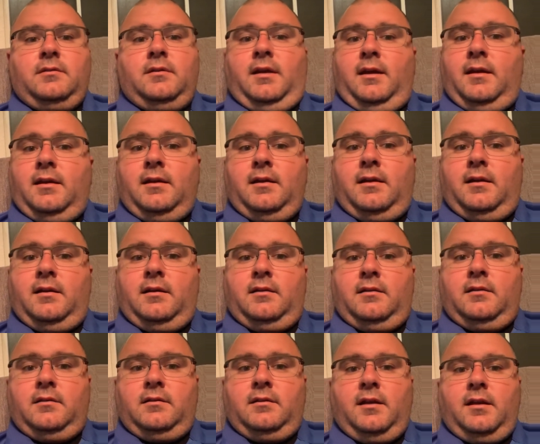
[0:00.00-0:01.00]

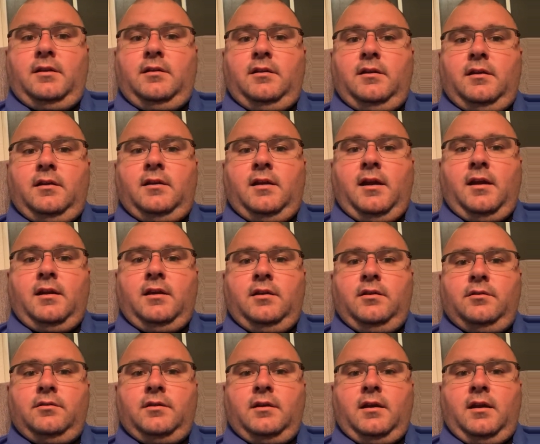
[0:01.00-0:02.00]
and tend to ignite
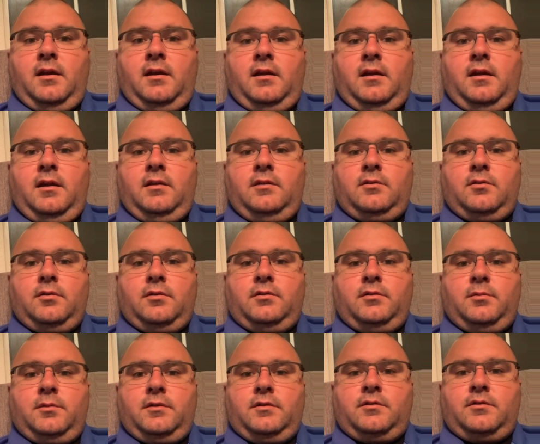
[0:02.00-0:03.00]
using a heat
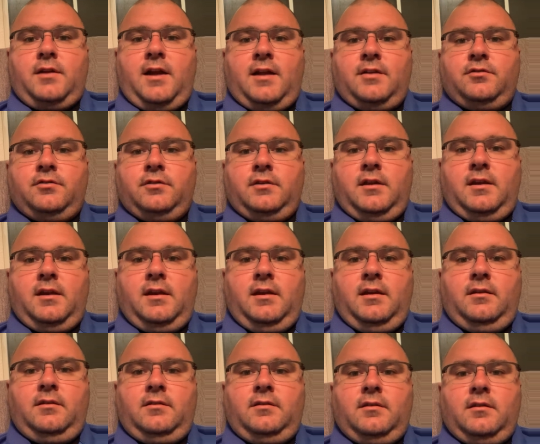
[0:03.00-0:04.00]
source which gradually
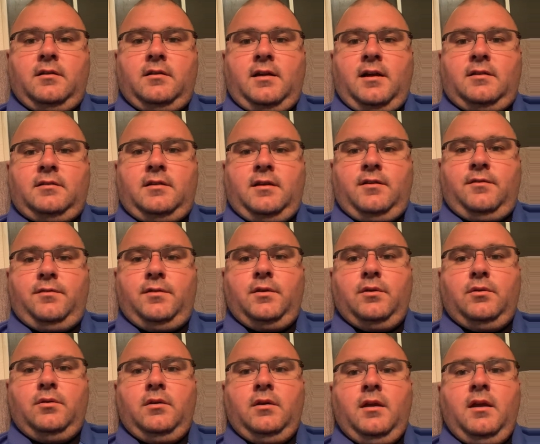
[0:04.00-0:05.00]
heats the Class A
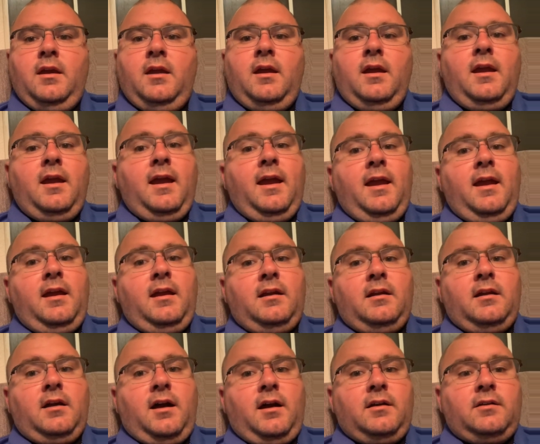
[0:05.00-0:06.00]
fuel
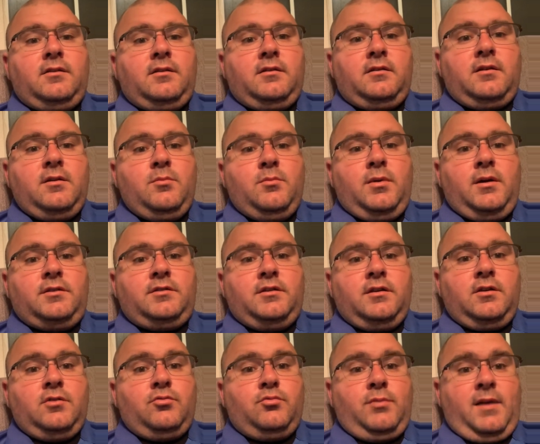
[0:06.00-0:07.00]
and causes
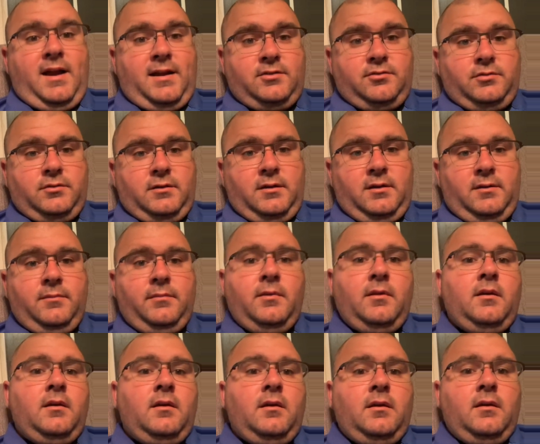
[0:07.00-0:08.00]
combustion gradually.
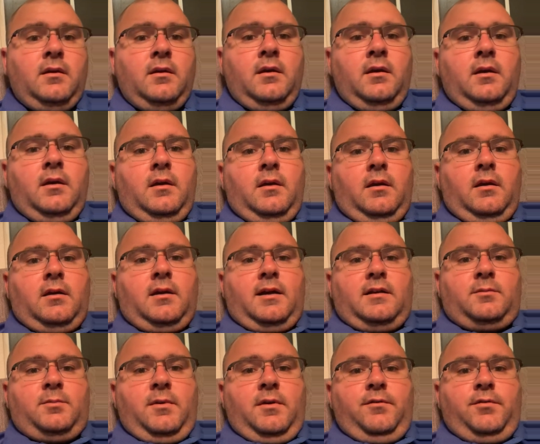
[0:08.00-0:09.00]

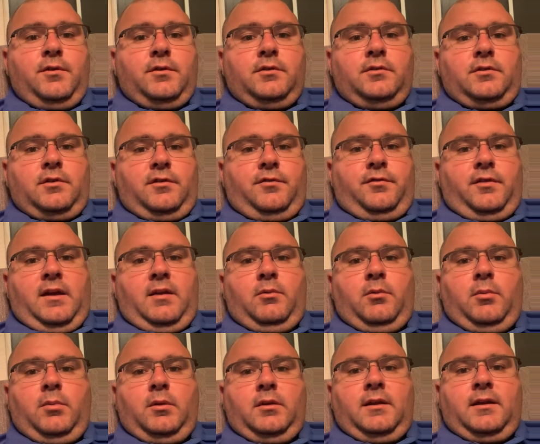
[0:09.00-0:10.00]
Class B fuels are
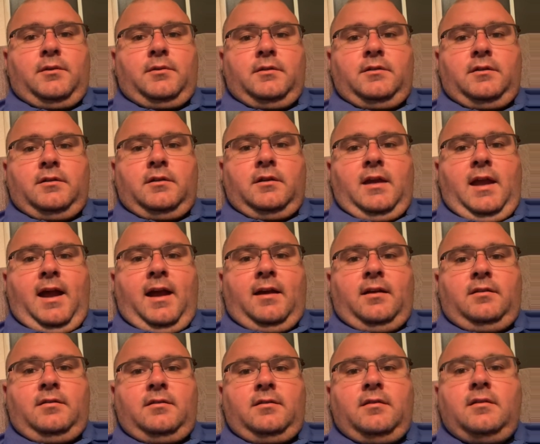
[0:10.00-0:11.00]
flammable liquids and
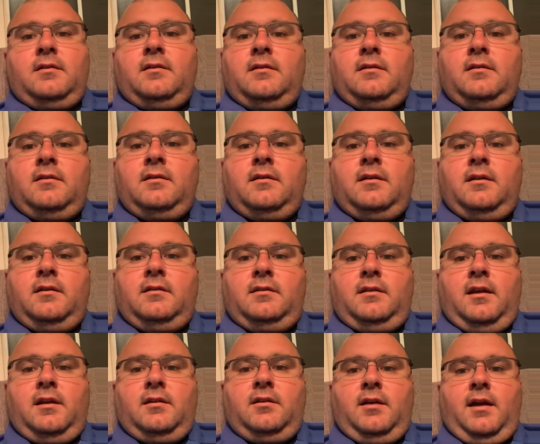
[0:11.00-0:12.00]
gas and
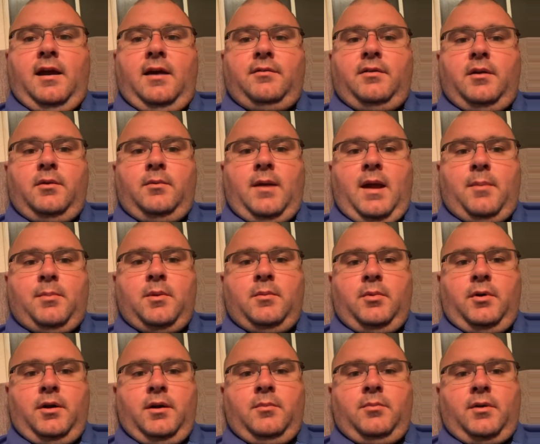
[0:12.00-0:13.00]
tend to have a rapid
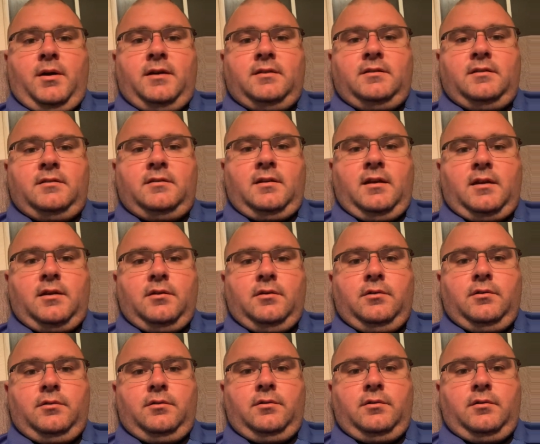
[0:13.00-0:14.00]
burning process that
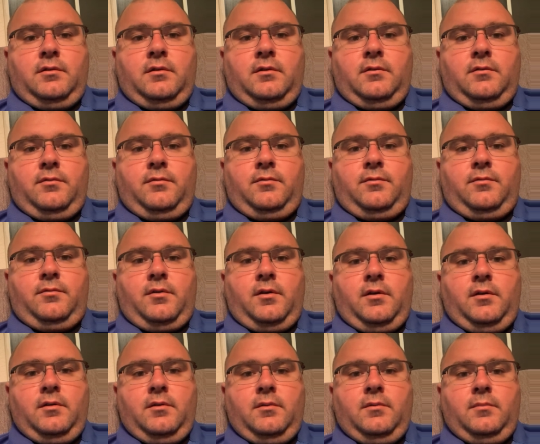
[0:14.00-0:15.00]
goes
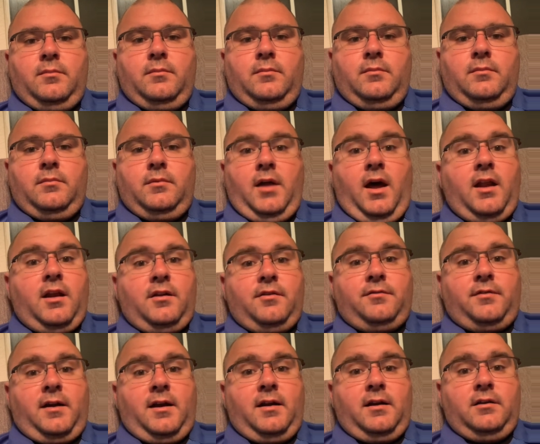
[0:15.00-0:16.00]
from not on
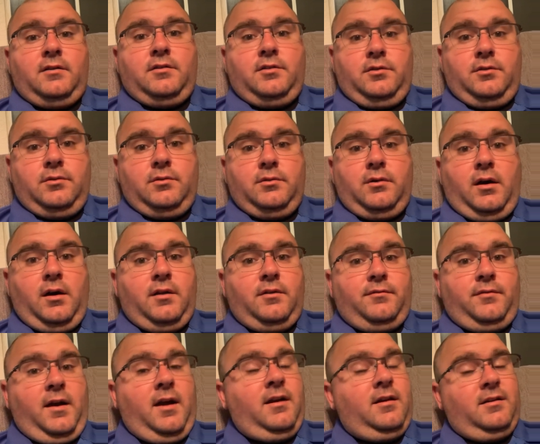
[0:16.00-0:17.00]
fire to on
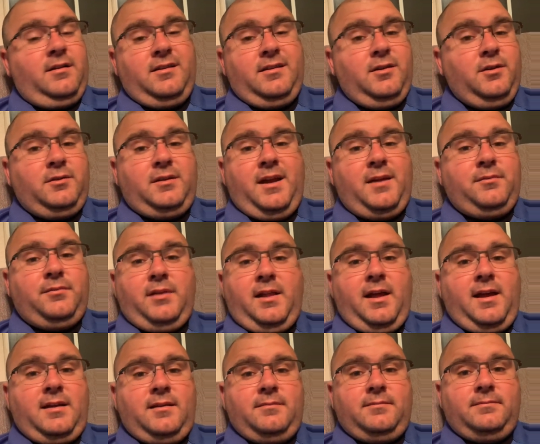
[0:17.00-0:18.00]
fire in no time flat.